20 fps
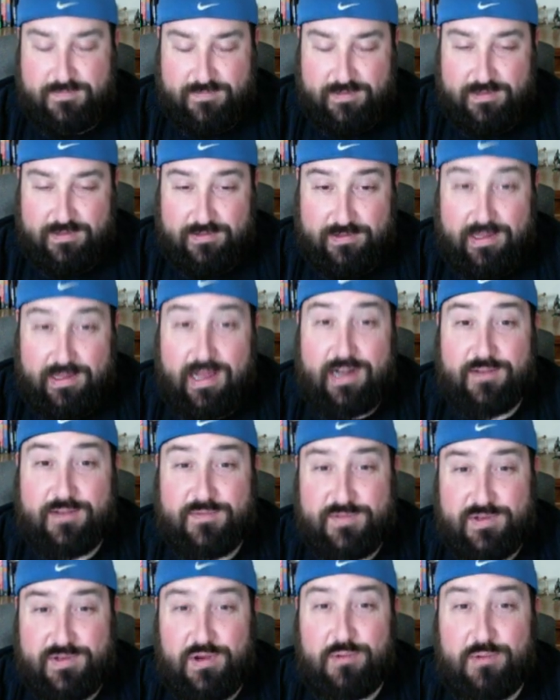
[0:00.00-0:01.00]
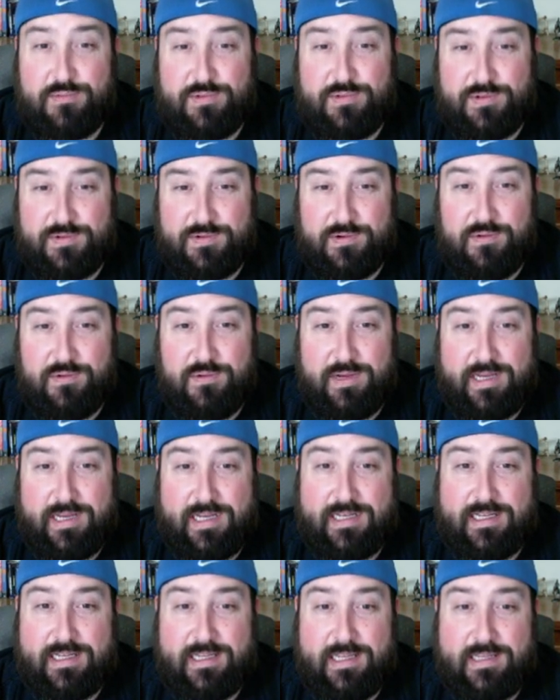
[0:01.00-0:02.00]
a lot of sculptures are going
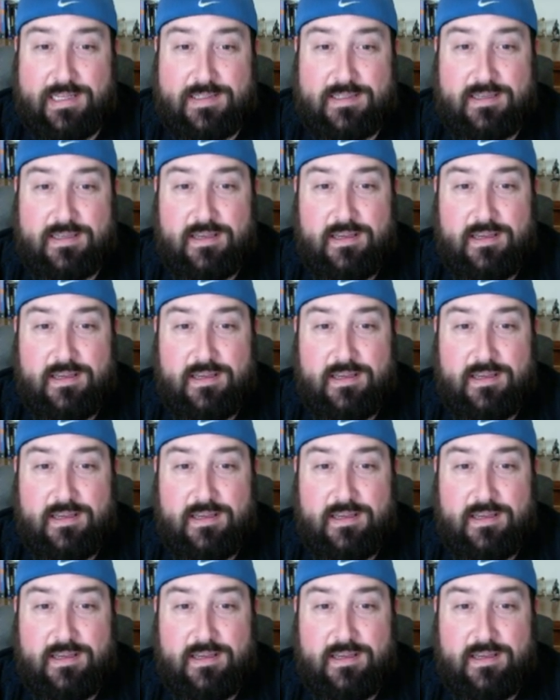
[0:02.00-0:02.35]
into this.